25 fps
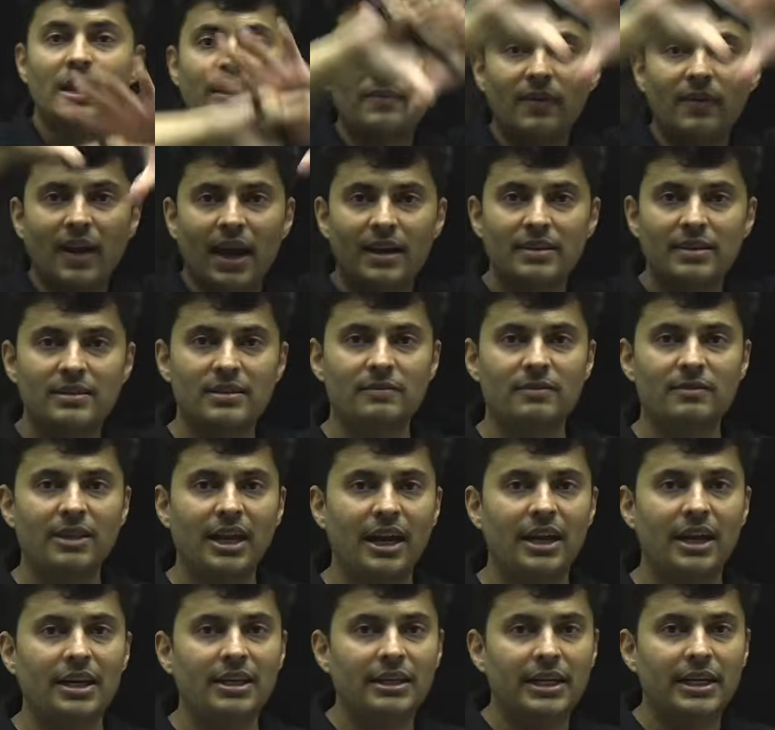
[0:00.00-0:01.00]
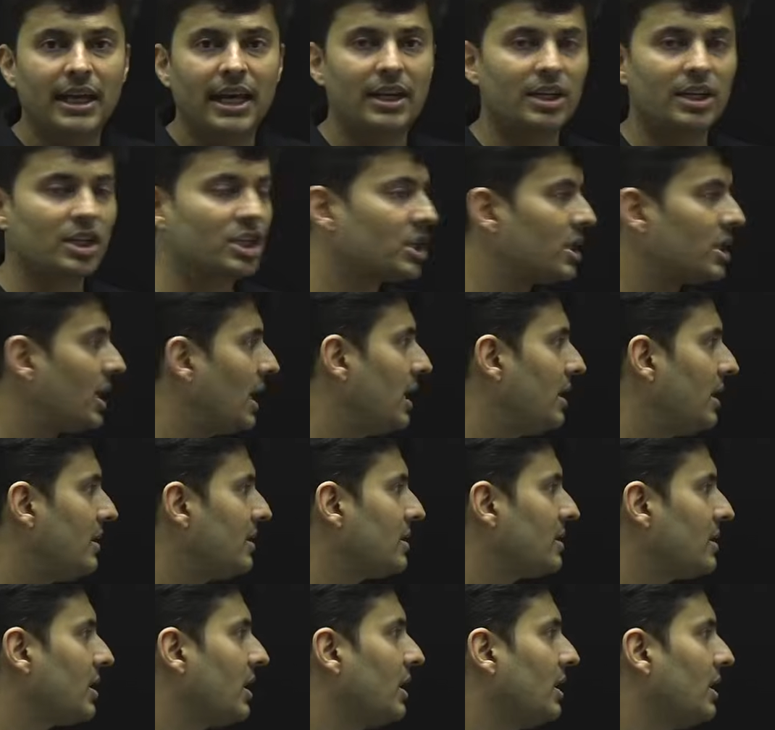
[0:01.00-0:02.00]
as if the entire shell's
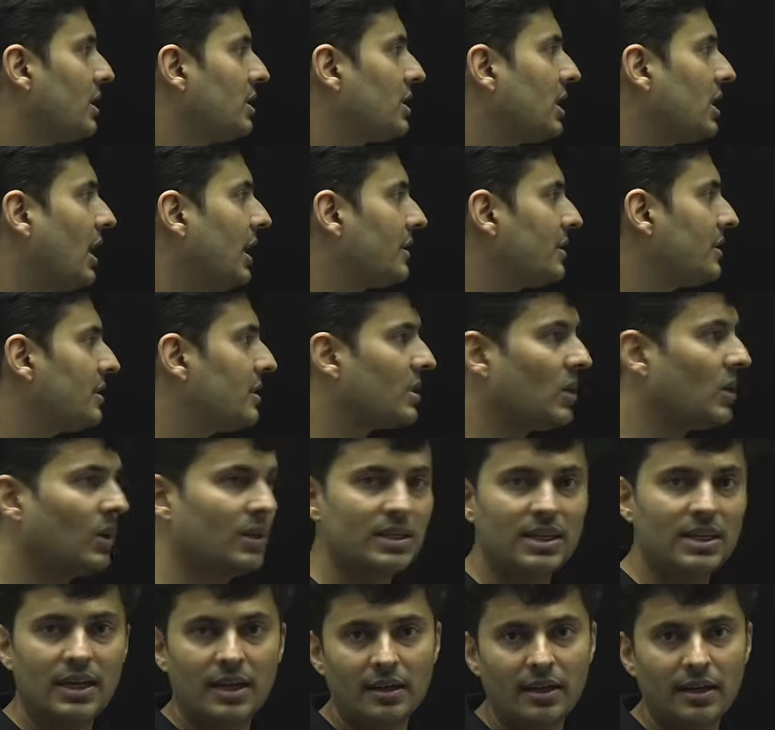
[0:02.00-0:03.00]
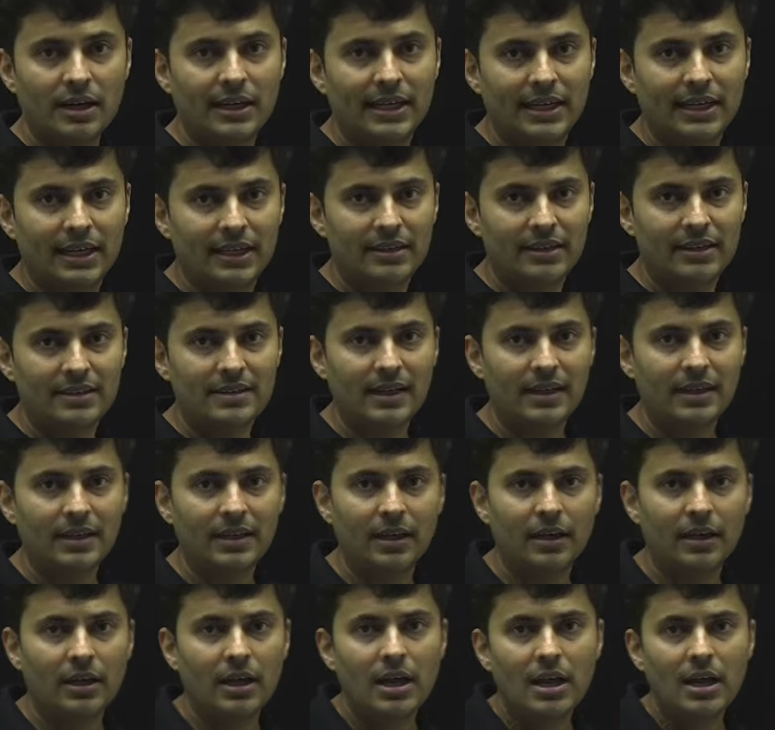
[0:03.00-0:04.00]
charge is concentrated at the center,
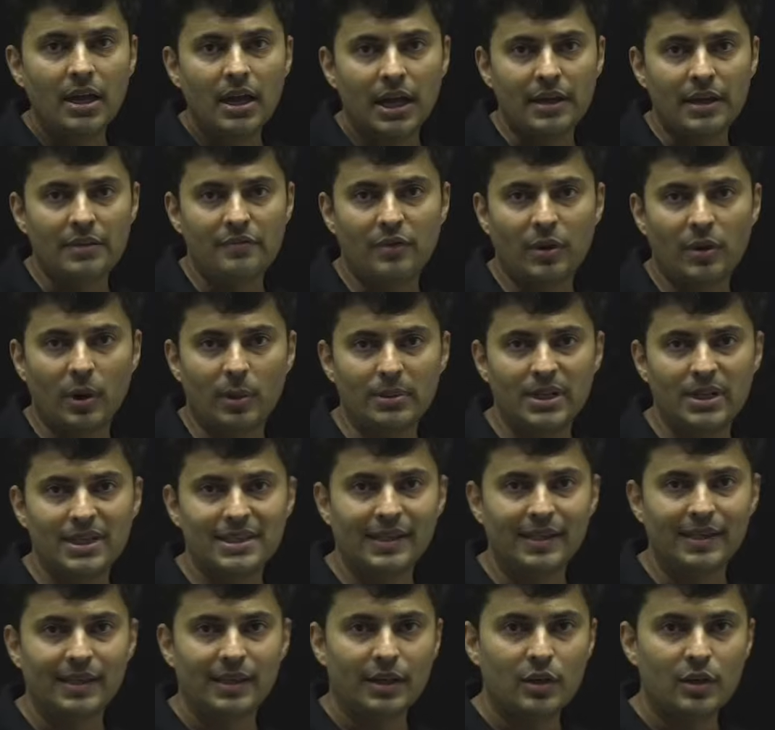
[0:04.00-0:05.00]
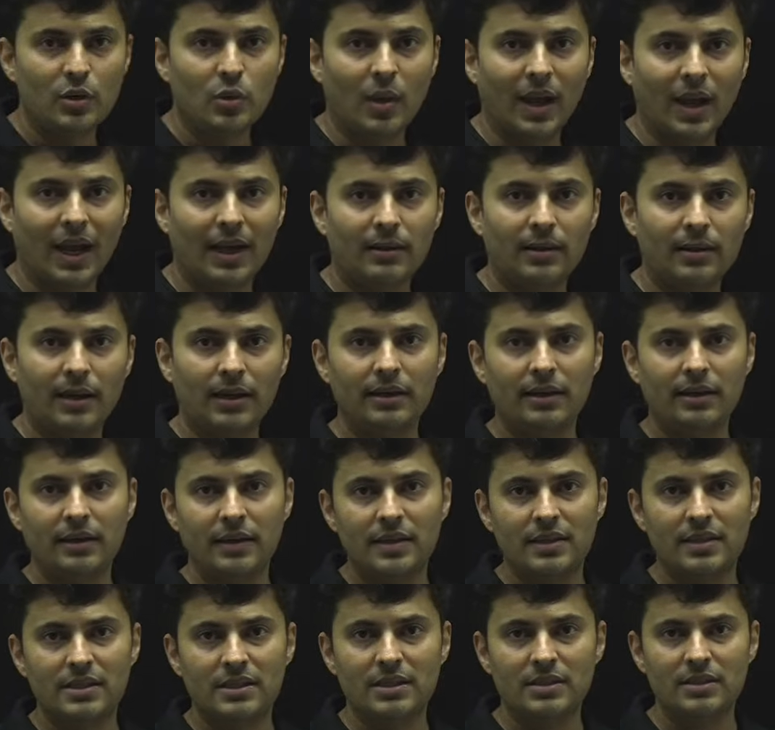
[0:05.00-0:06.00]
and from the center you calculate the
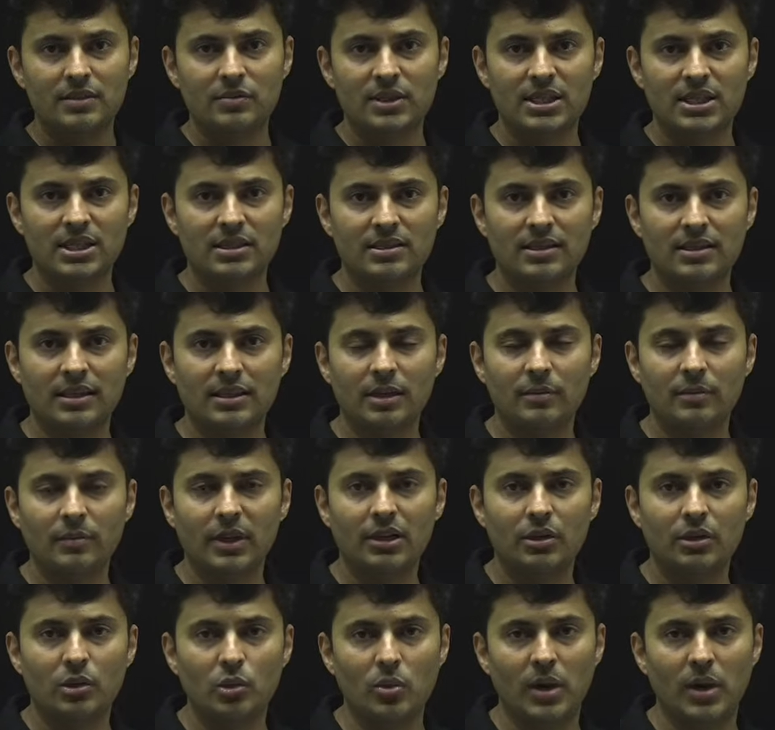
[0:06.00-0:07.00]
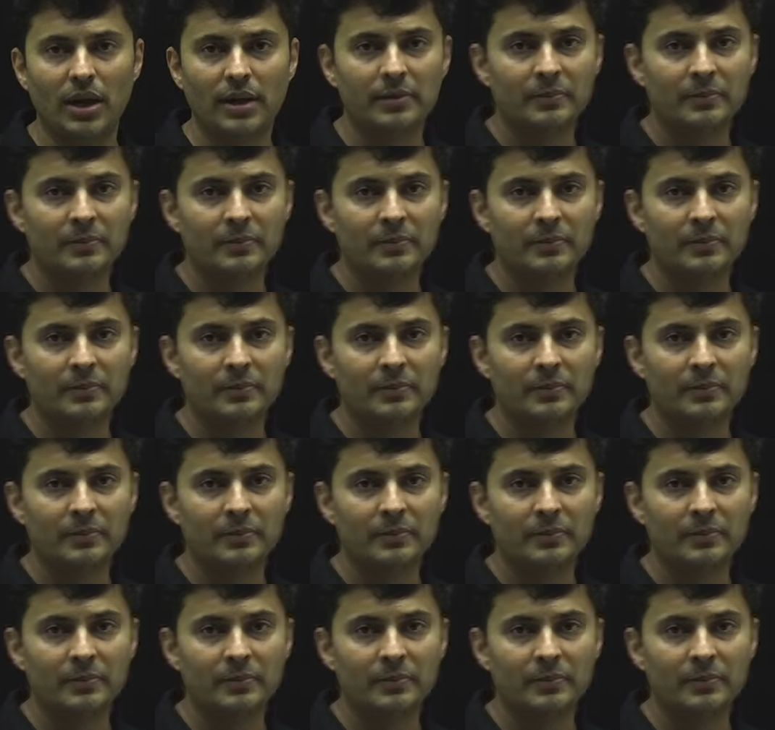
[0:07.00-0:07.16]
distance, which is nothing but 2r.